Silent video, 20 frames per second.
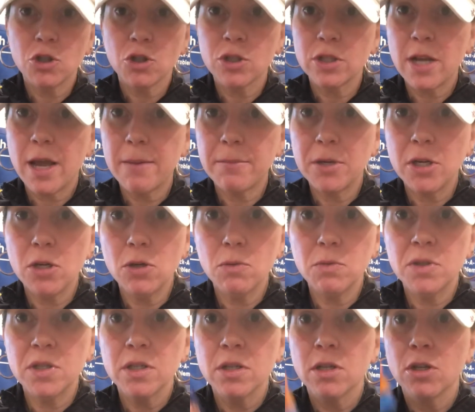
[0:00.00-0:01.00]
snap
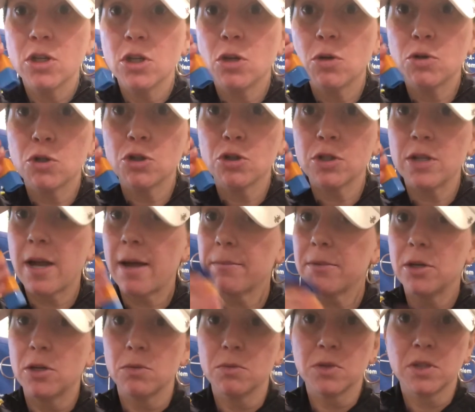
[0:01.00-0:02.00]
cubes, use your snap
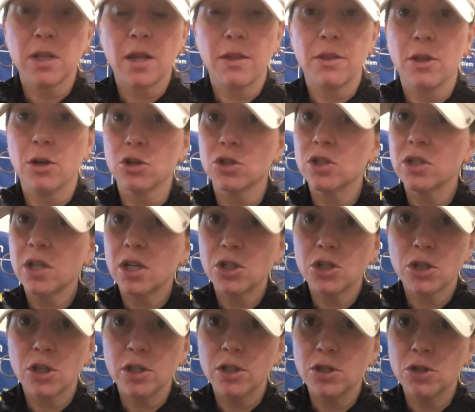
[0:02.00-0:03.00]
cubes. They're such
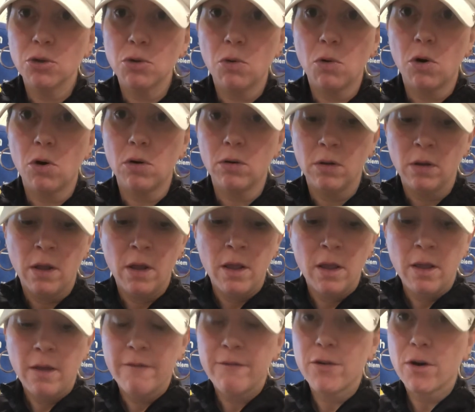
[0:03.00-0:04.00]
a good tool
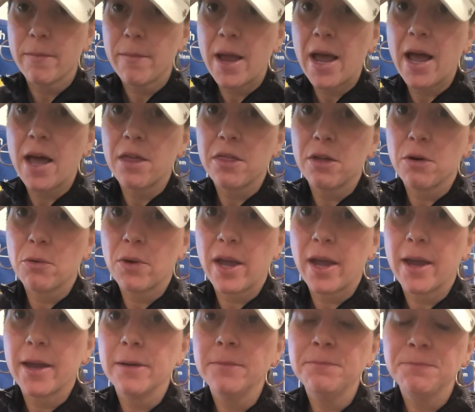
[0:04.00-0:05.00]
for math,
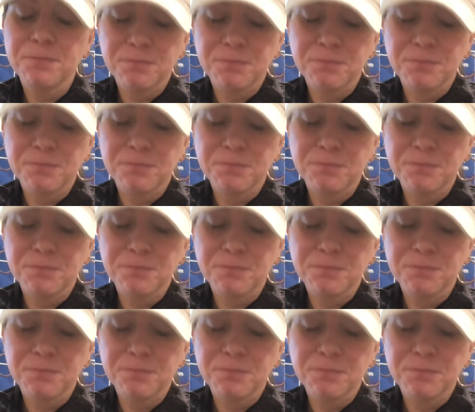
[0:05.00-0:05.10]
okay?